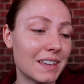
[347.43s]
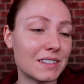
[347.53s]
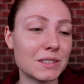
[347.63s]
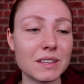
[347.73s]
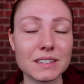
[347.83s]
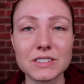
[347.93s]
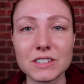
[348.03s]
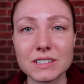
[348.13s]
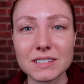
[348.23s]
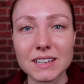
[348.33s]
So that's
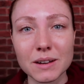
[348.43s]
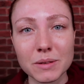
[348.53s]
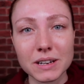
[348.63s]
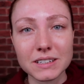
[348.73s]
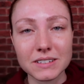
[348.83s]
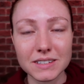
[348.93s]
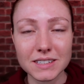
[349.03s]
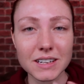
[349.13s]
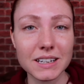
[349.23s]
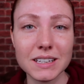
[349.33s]
just how I just
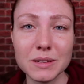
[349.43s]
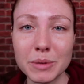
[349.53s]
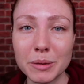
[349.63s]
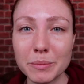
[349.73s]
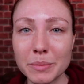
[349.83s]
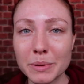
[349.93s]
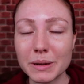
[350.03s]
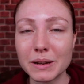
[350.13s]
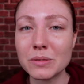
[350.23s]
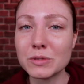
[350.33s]
tidy them up
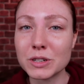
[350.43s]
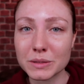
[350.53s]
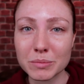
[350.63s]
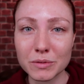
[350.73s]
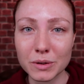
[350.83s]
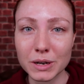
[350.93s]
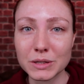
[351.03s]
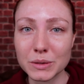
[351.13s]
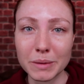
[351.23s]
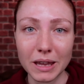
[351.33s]
just before I
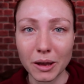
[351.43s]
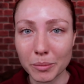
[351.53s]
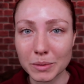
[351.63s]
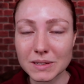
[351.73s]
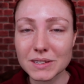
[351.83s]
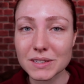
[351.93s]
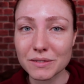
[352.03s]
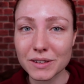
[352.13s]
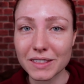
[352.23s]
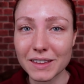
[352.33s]
do makeup and stuff
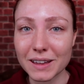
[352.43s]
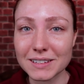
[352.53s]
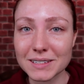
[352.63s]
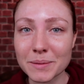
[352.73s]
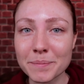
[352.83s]
like that.